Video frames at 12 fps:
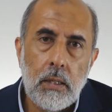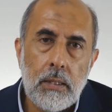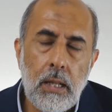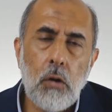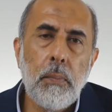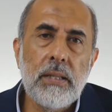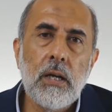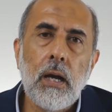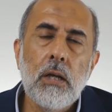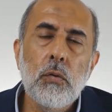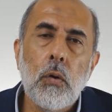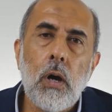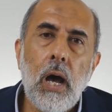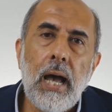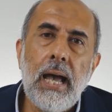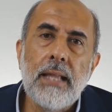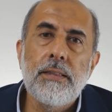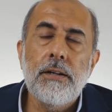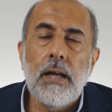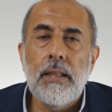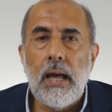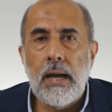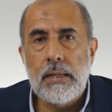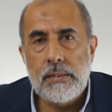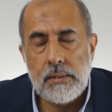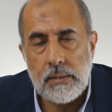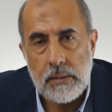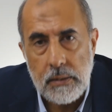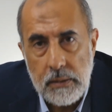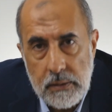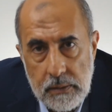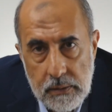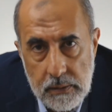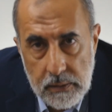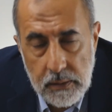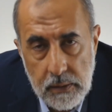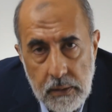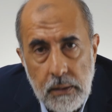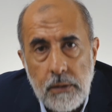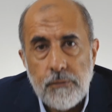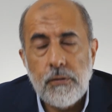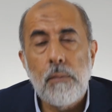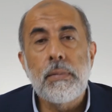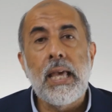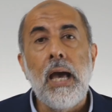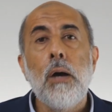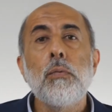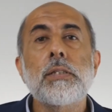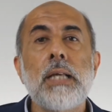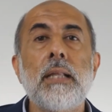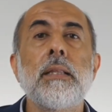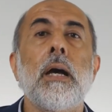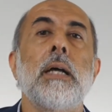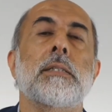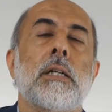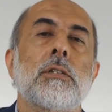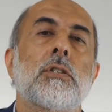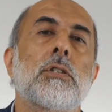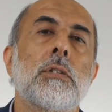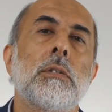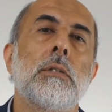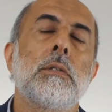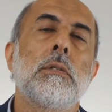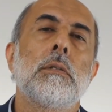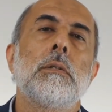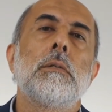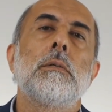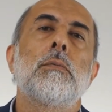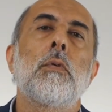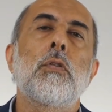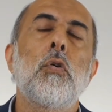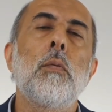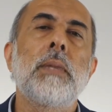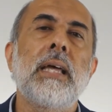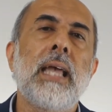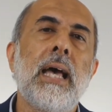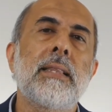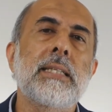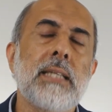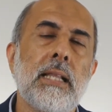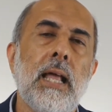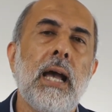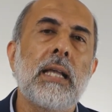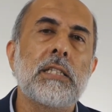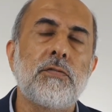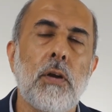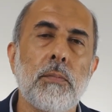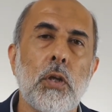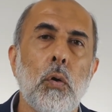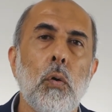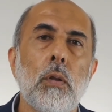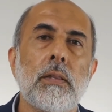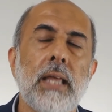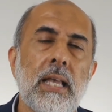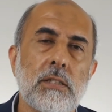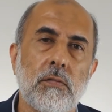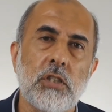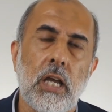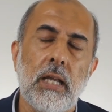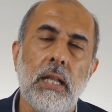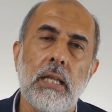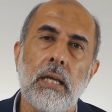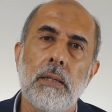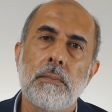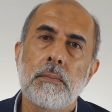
Now Bani Qaynuqa' had their allies from the Aus and the Khazraj, with whom they had this alliance from the old days of Jahiliyyah.